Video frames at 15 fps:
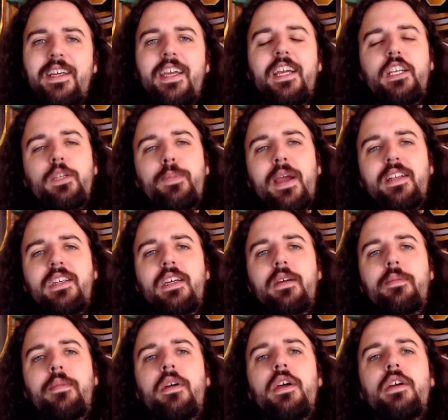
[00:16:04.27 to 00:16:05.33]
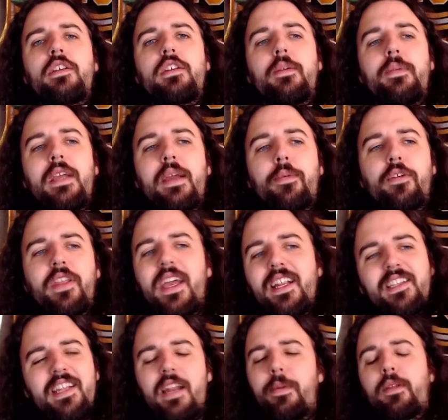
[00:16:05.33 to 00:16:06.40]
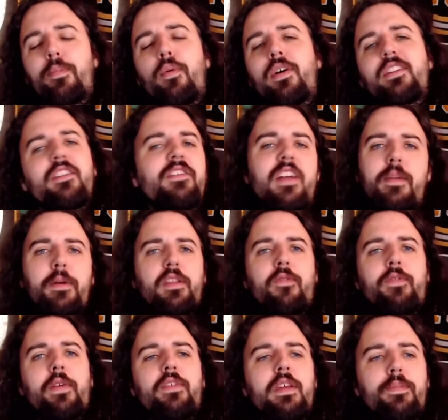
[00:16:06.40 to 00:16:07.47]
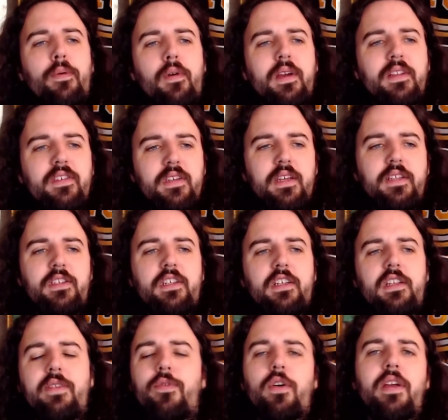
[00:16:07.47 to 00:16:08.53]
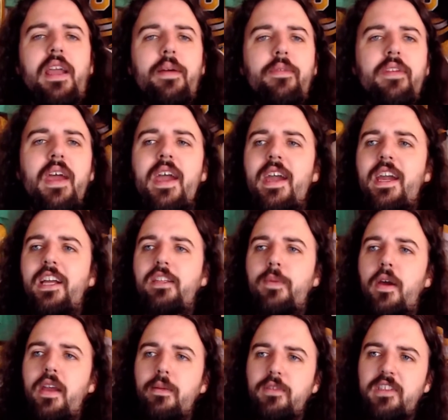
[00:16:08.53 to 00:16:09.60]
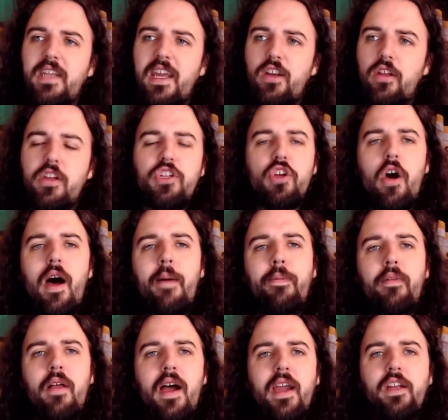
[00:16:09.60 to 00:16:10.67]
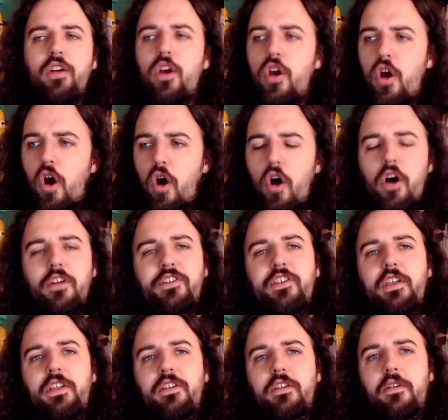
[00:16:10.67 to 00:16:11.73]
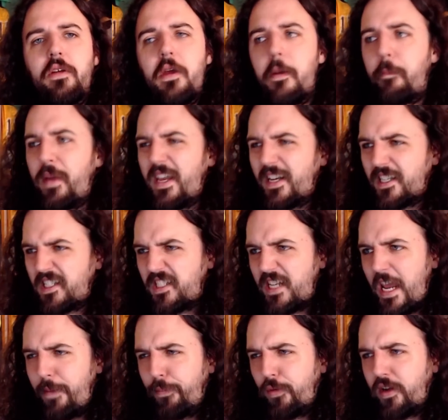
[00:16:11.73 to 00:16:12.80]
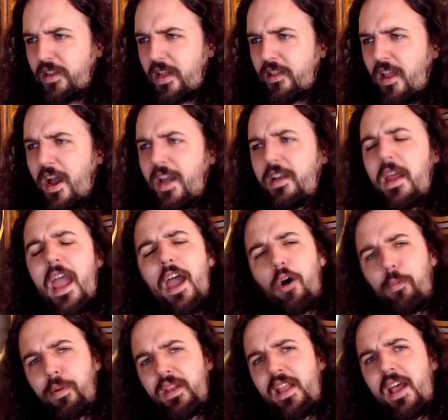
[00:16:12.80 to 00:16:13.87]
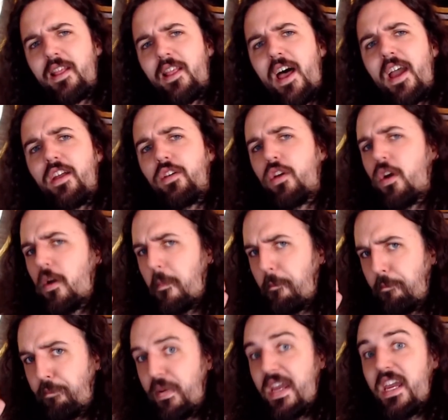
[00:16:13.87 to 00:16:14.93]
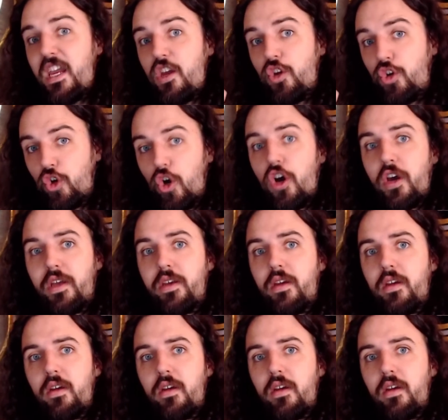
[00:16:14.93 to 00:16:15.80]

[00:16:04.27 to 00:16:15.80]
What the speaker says: expect him to be able to, and it's not about the points. It's not about the 50 points in 64 games. It's about him staying on the top line all season, being a staple on that line, helping that line be good,